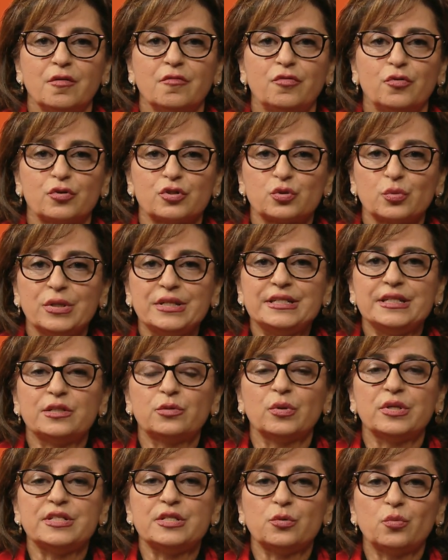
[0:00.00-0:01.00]
For
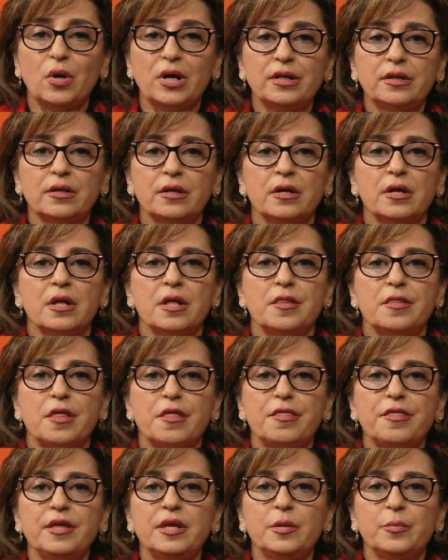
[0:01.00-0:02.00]
2021,
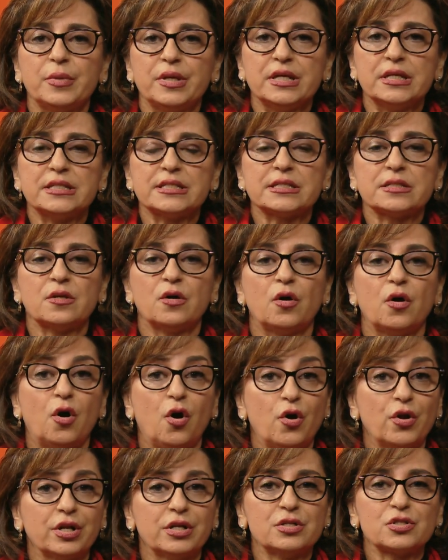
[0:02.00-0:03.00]
the theme is
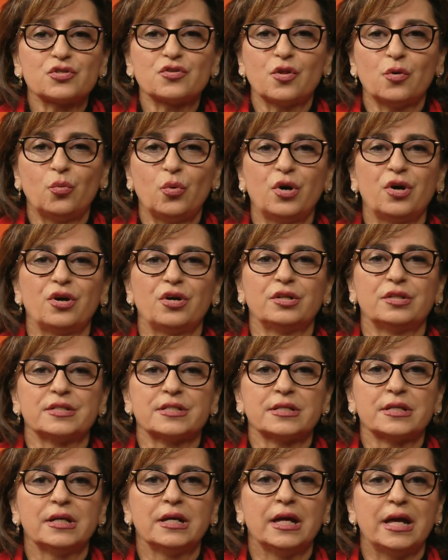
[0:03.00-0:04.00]
Orange the
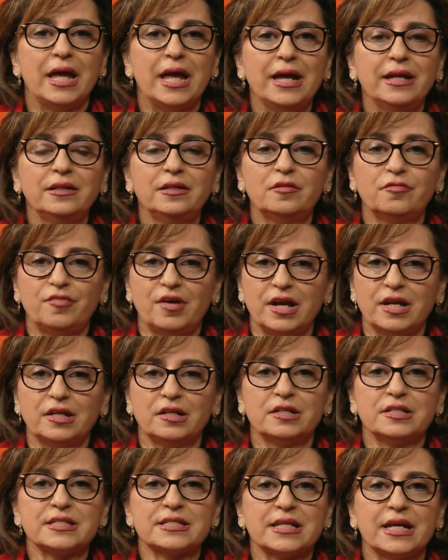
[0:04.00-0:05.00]
World, End
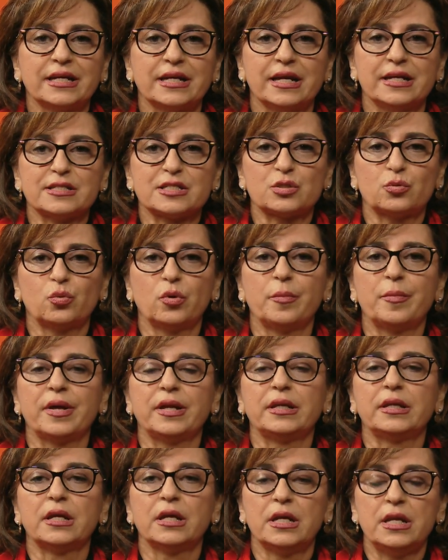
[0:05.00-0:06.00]
Violence Against
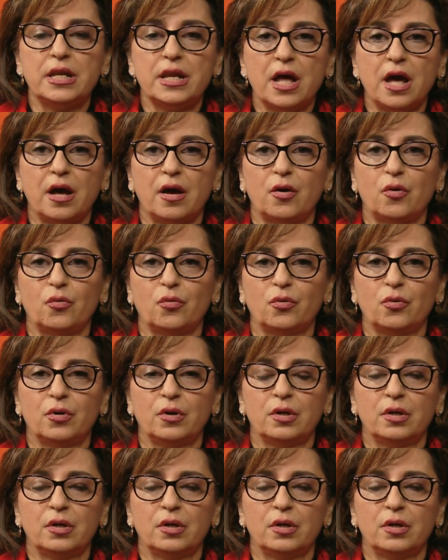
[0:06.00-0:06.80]
Women Now.